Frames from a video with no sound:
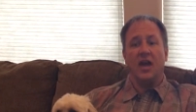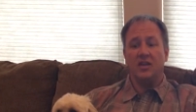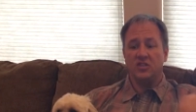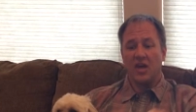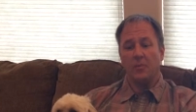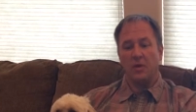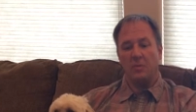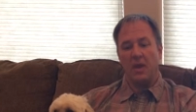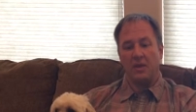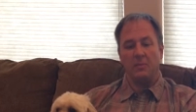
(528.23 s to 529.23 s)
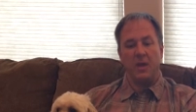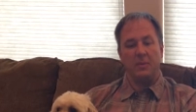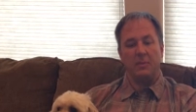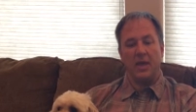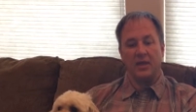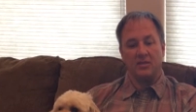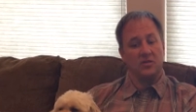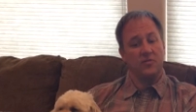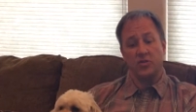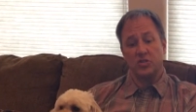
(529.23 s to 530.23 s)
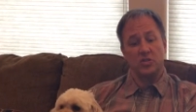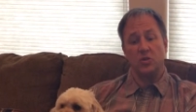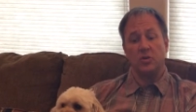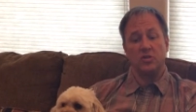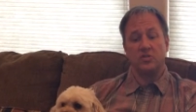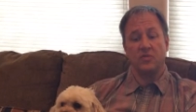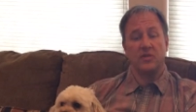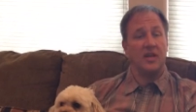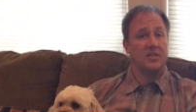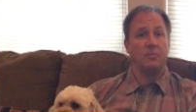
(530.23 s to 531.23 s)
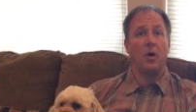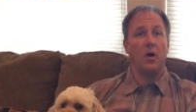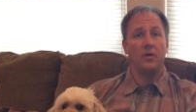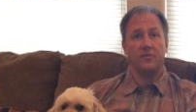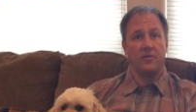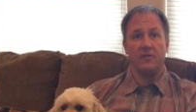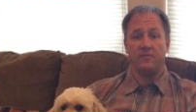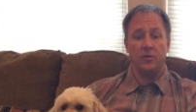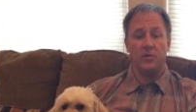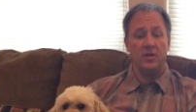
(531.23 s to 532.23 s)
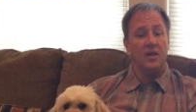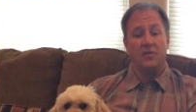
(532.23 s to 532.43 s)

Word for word: And each time we make maybe make at first is two inches for the next ball of, of, food,